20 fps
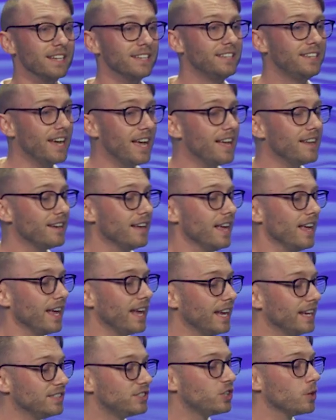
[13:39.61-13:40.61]
Get
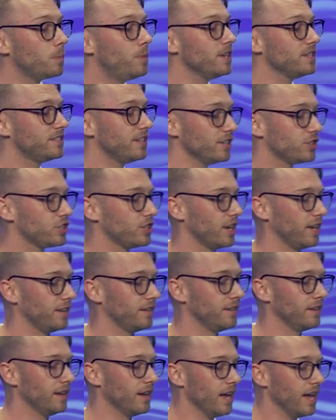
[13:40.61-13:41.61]
into
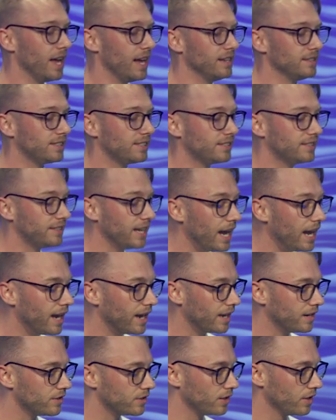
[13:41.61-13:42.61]
position and
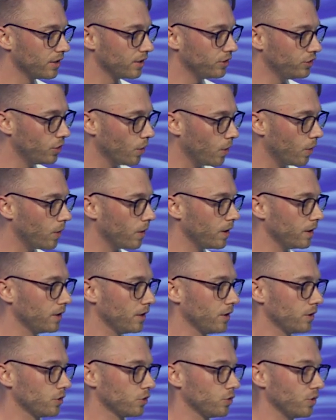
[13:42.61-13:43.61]
stand your
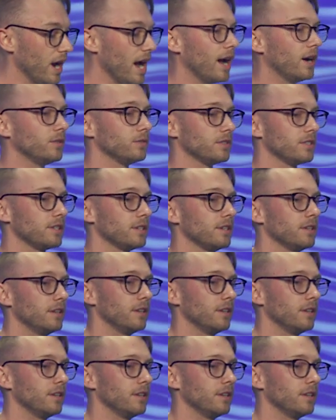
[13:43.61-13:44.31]
ground.